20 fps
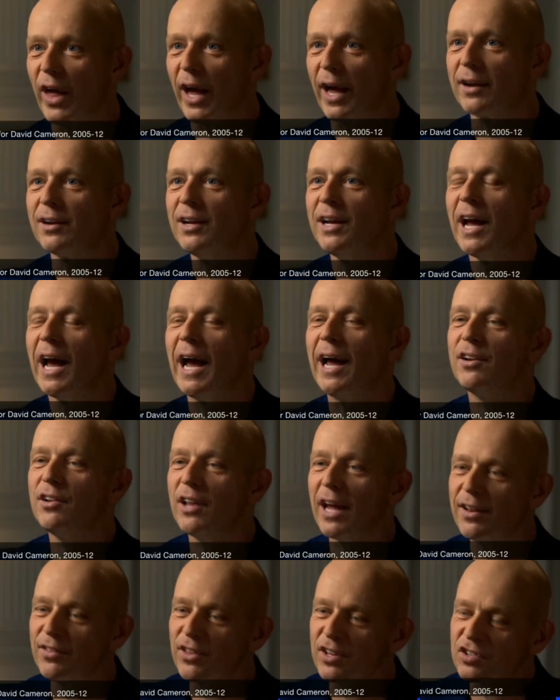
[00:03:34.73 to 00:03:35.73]
that. And,
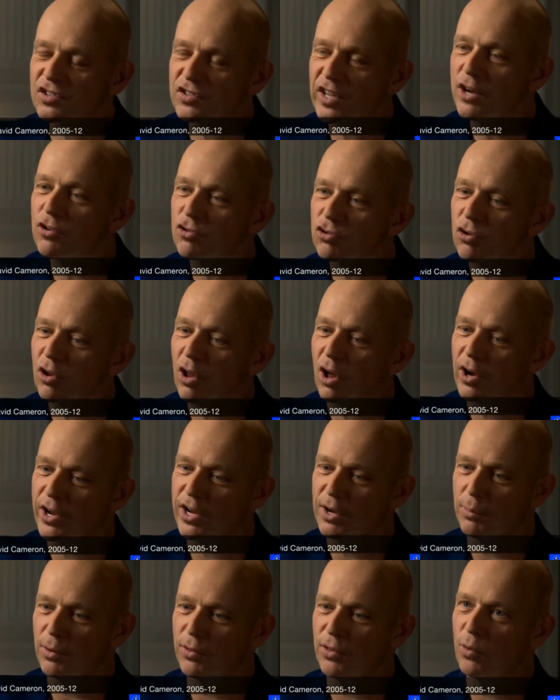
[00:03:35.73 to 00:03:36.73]
and the central
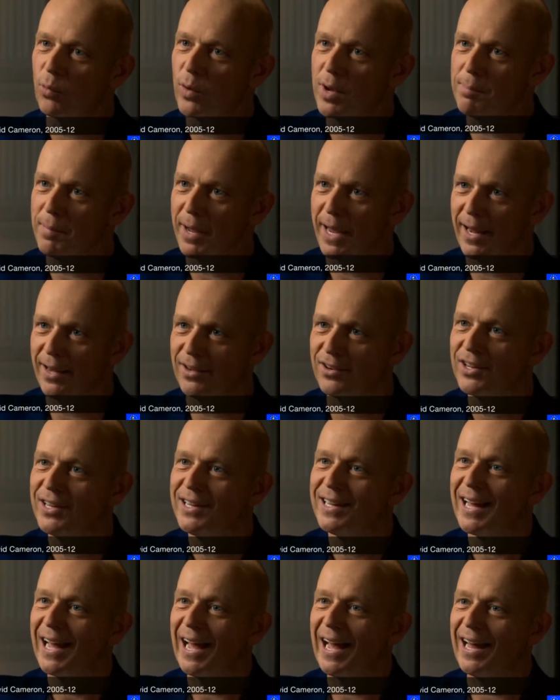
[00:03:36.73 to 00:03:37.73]
argument that we made,
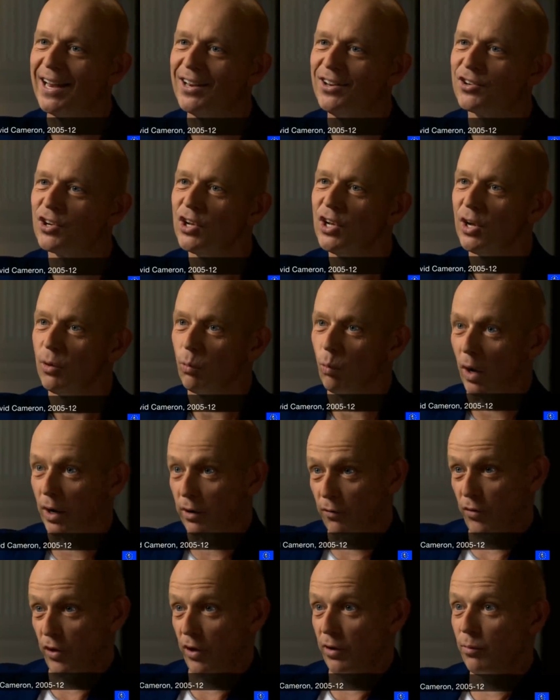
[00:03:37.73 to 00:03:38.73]
and
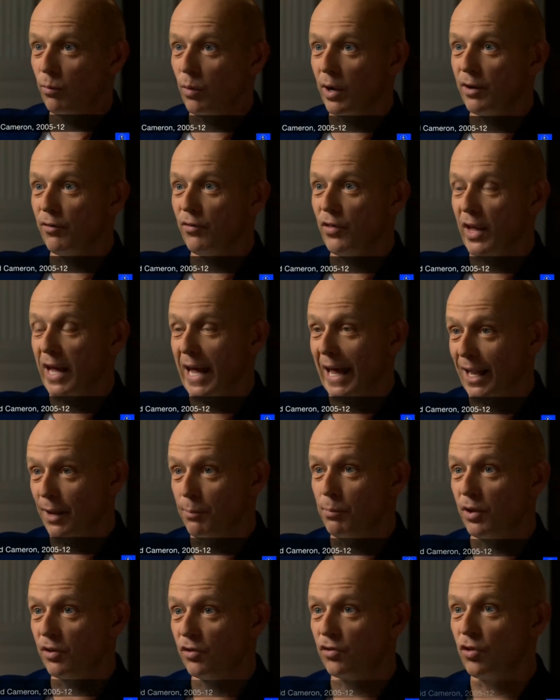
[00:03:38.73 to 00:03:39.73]
one of, the, one of the
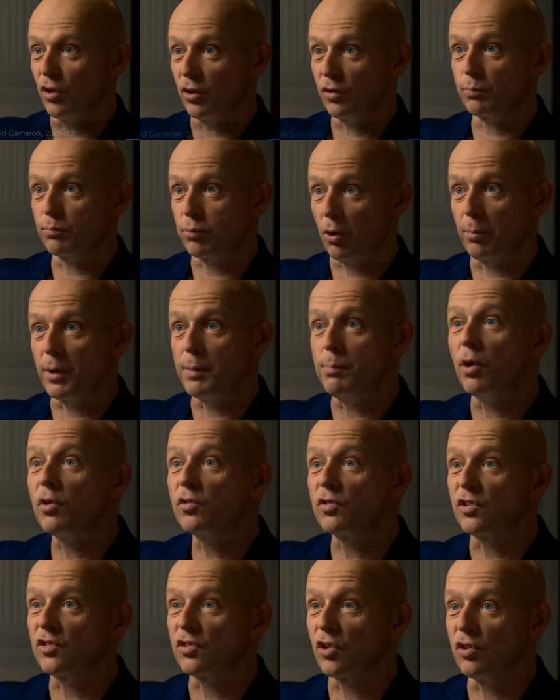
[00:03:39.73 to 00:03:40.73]
elements that's probably
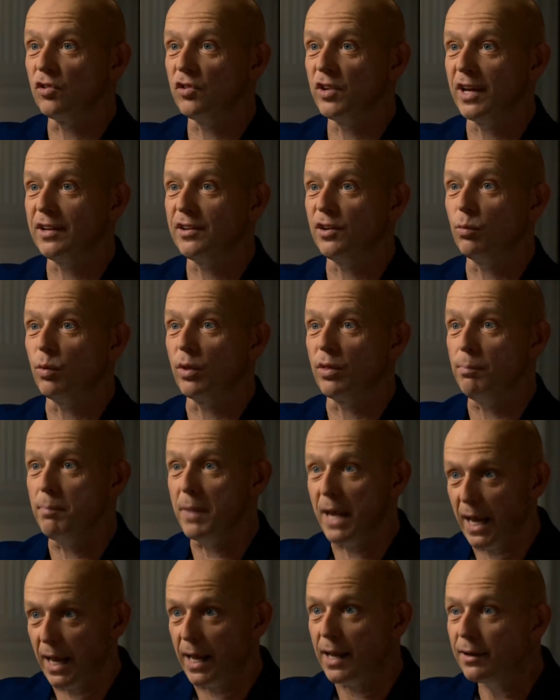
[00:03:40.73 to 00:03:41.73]
most associated with
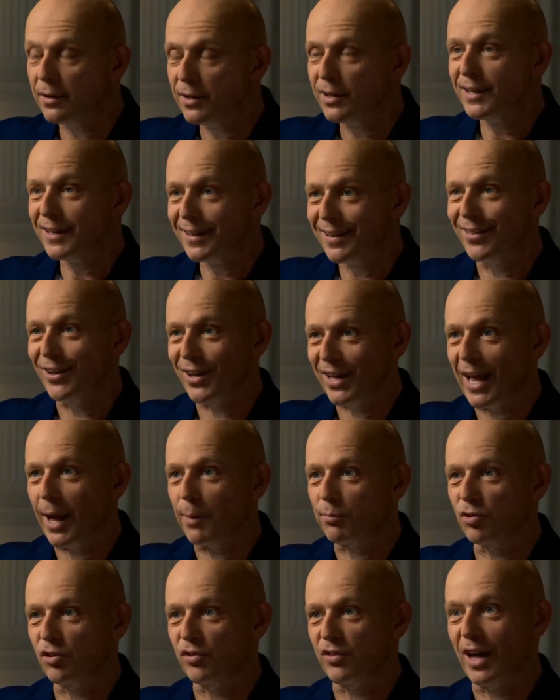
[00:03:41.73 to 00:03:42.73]
me that
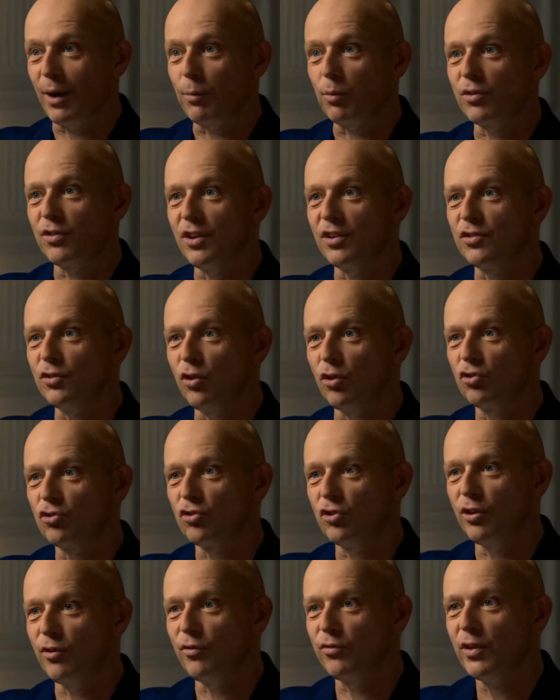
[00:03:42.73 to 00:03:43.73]
captures that was this
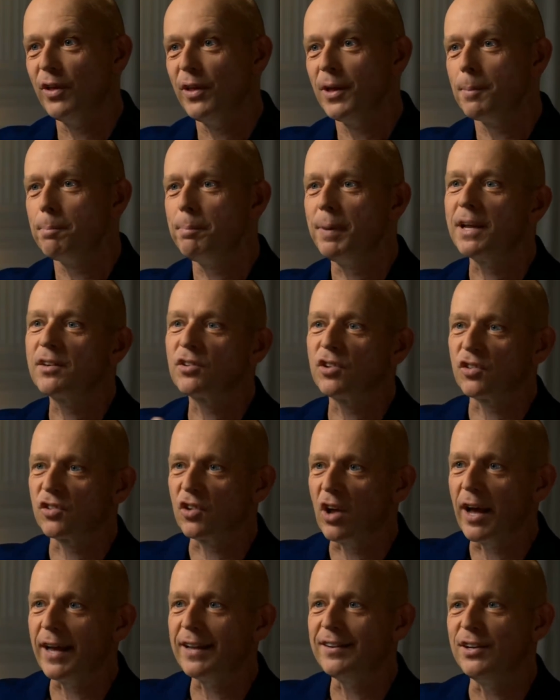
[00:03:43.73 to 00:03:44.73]
notion of big
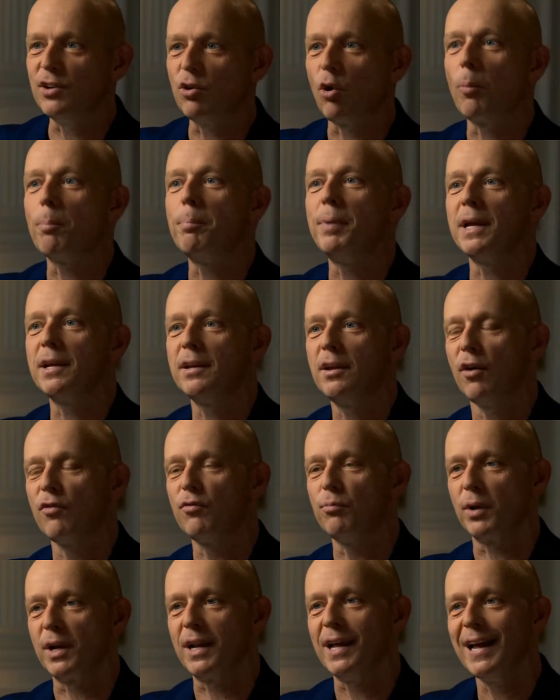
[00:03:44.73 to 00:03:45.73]
society, not big
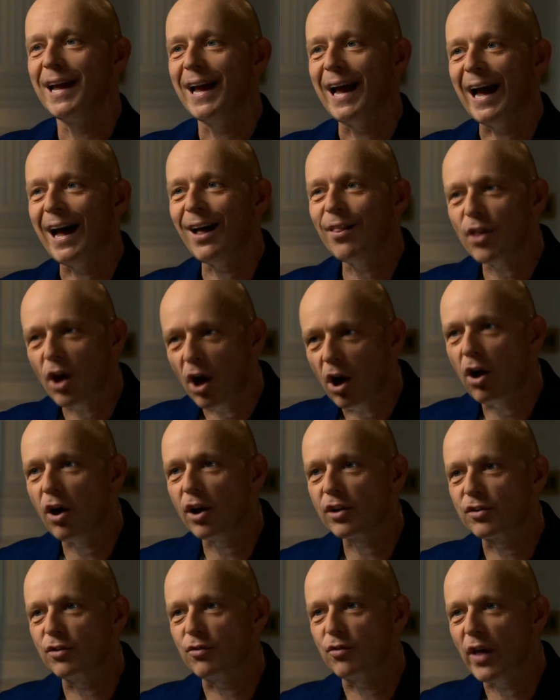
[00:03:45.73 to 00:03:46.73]
government. At the
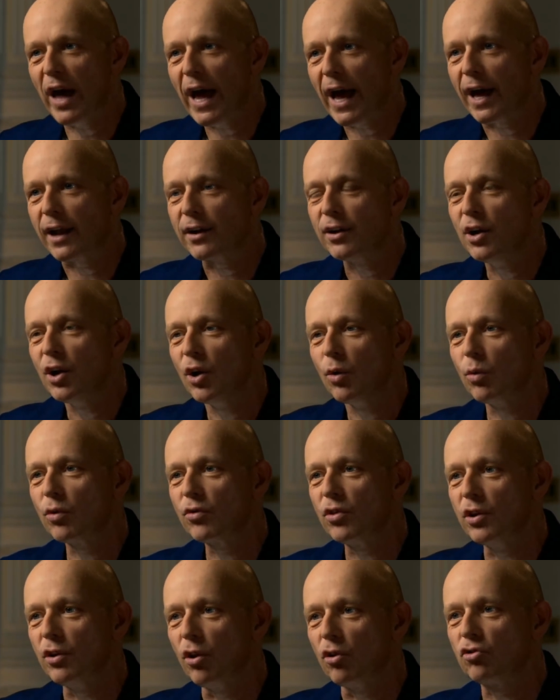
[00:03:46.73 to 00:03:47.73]
heart of that was
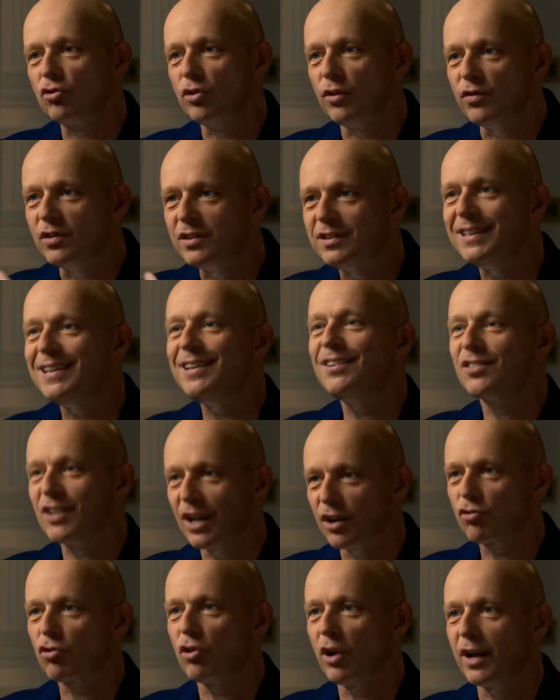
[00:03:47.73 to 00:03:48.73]
the notion of
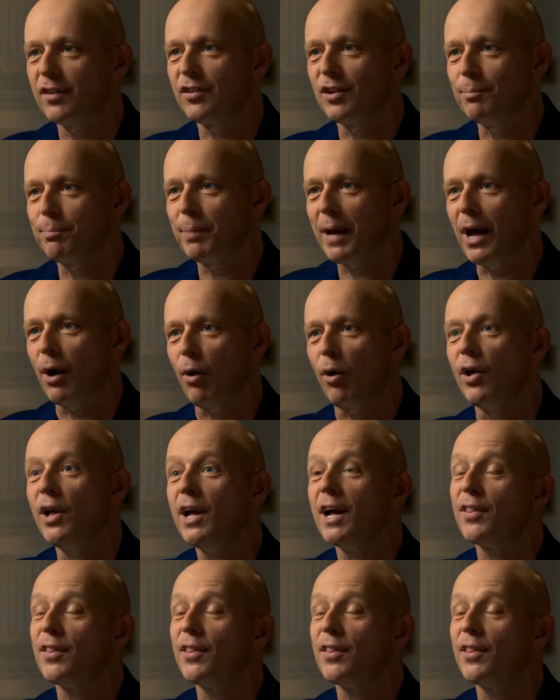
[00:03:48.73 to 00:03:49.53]
decentralizing power.